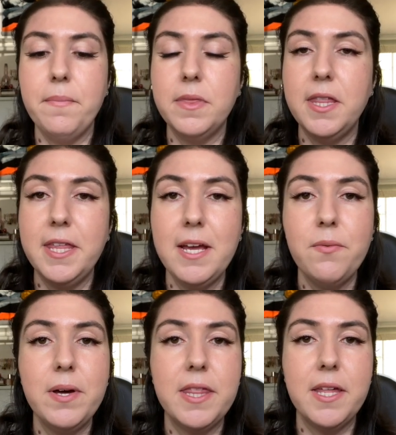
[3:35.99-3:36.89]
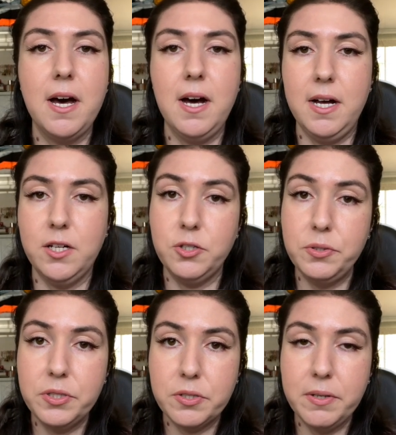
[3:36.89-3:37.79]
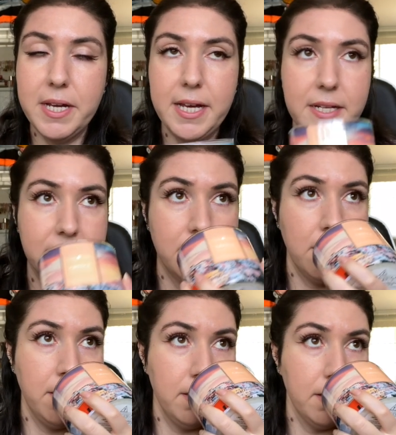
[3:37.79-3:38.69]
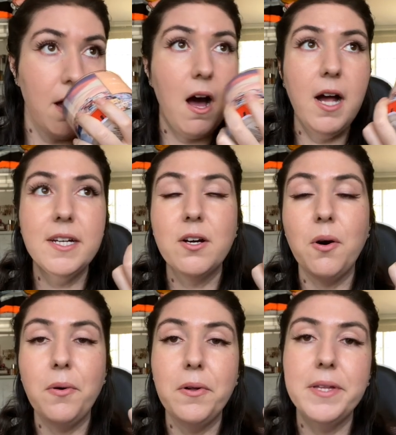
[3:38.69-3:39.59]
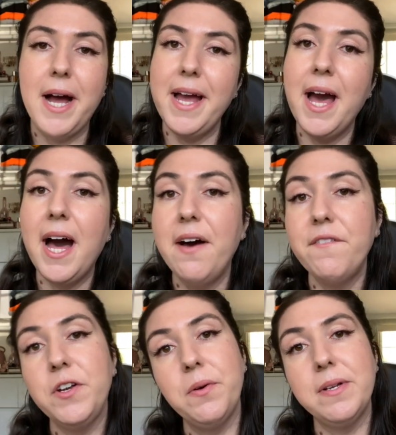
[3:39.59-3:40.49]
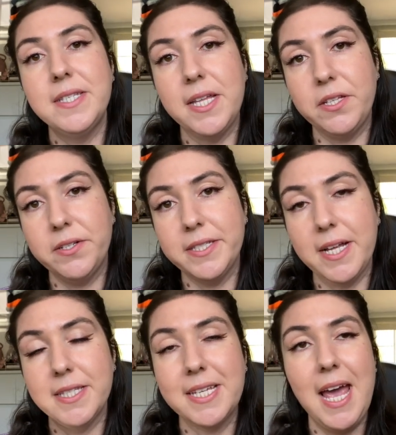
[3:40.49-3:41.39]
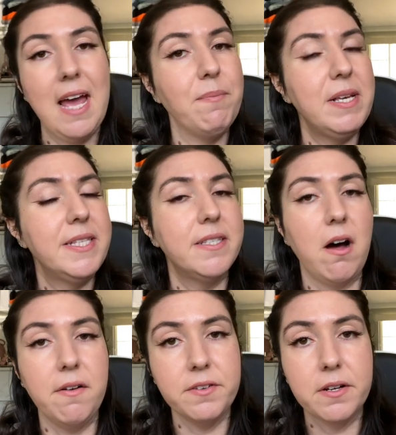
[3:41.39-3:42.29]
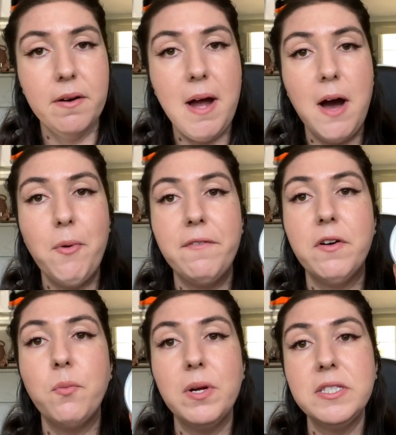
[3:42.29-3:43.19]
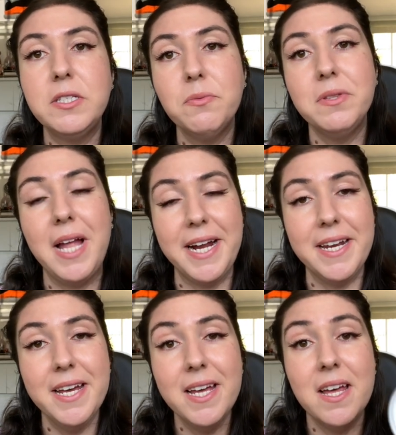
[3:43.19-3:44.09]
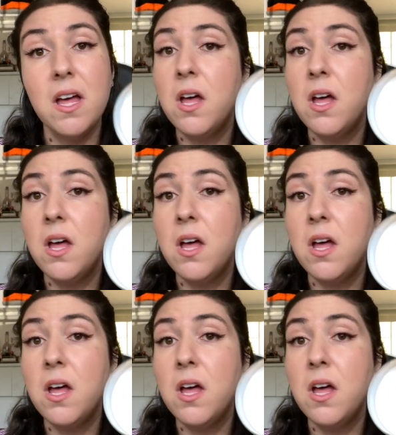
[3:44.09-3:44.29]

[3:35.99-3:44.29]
The thing with uh, Goose Creek is on cold, I have noticed that their scents can be softer. However, once you light it,